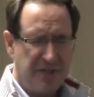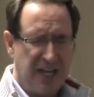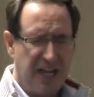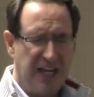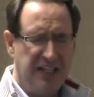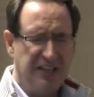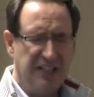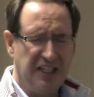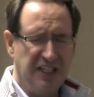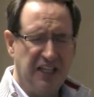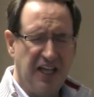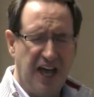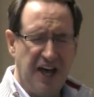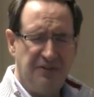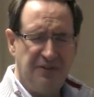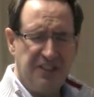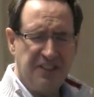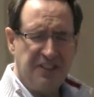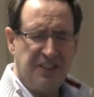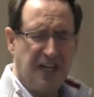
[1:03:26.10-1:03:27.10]
and the
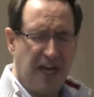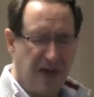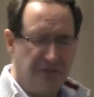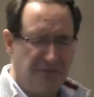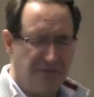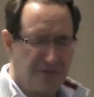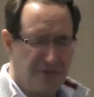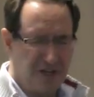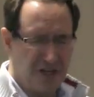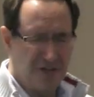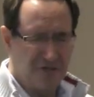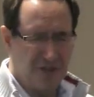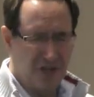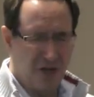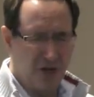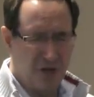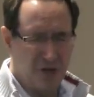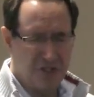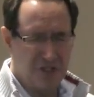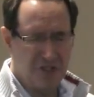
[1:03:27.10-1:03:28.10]
love and comfort of the
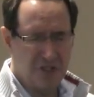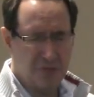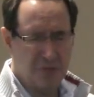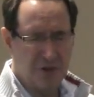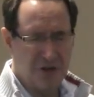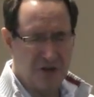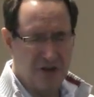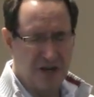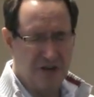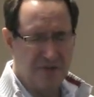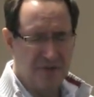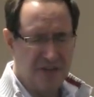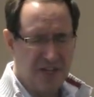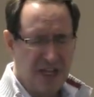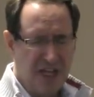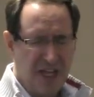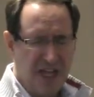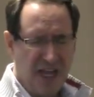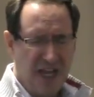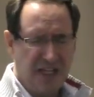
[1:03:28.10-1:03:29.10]
Holy Spirit.
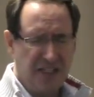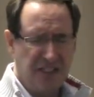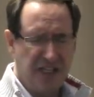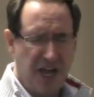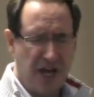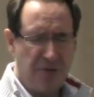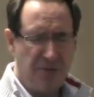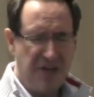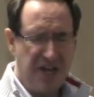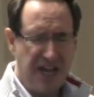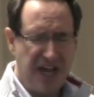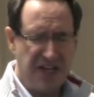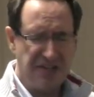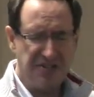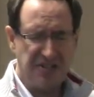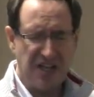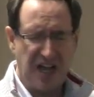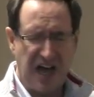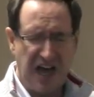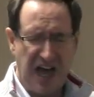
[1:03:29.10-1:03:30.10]
And God, we
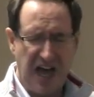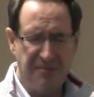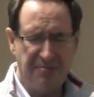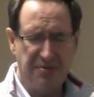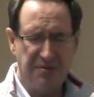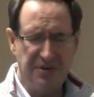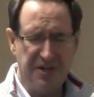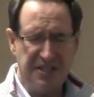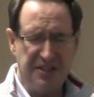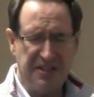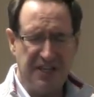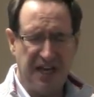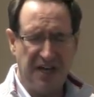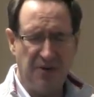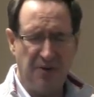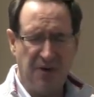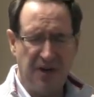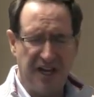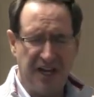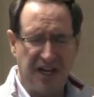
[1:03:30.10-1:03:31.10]
ask to operate
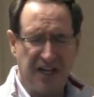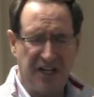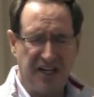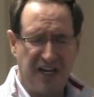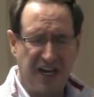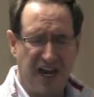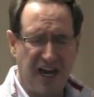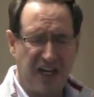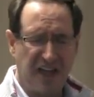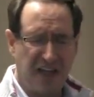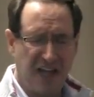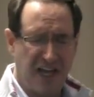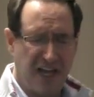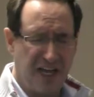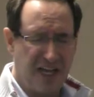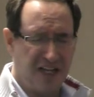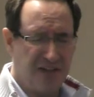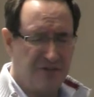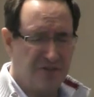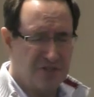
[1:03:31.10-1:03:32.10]
that way in our
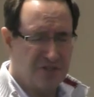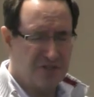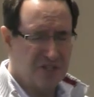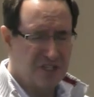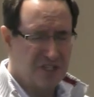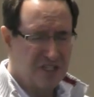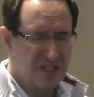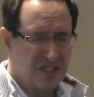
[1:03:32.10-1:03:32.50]
lives,